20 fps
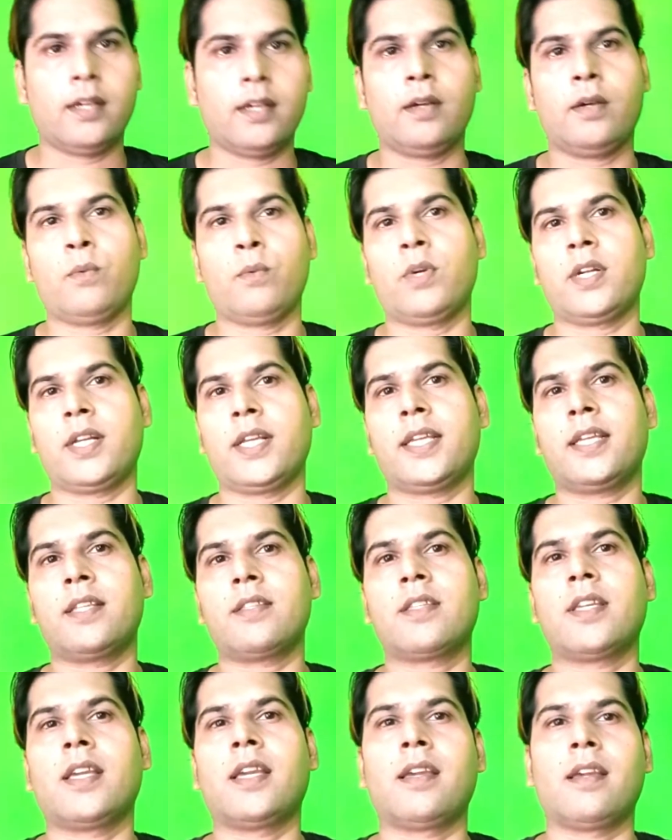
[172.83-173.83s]
what I can
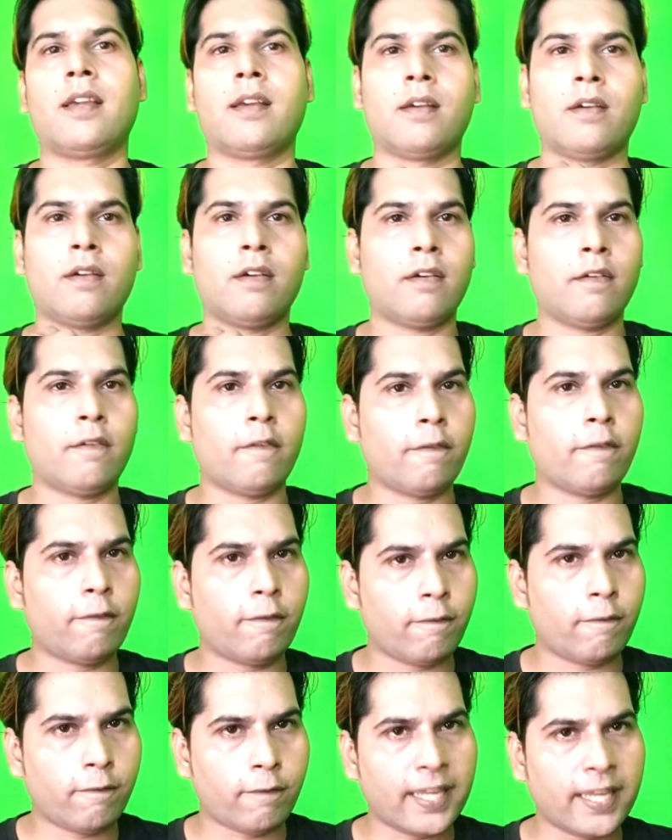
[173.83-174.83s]
say
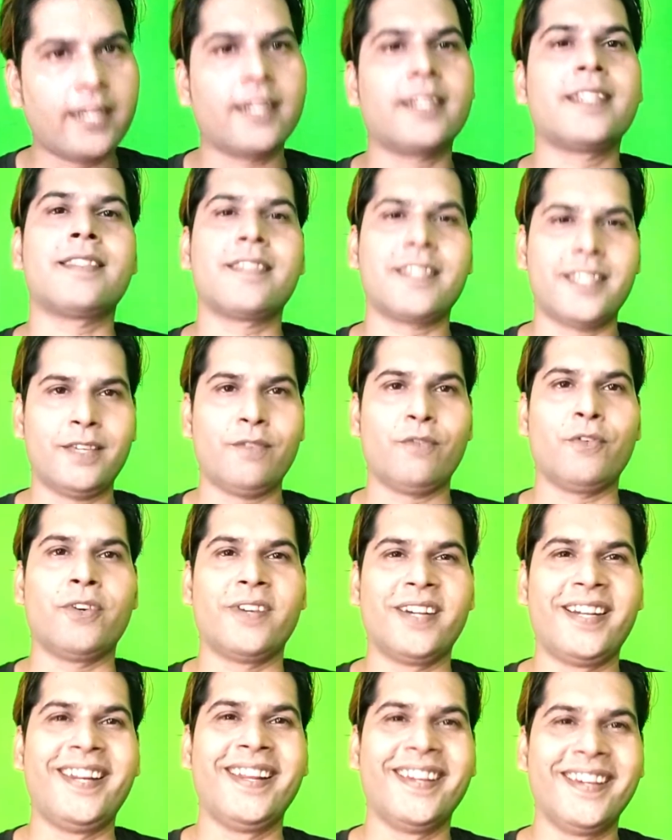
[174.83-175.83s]
fantasy word.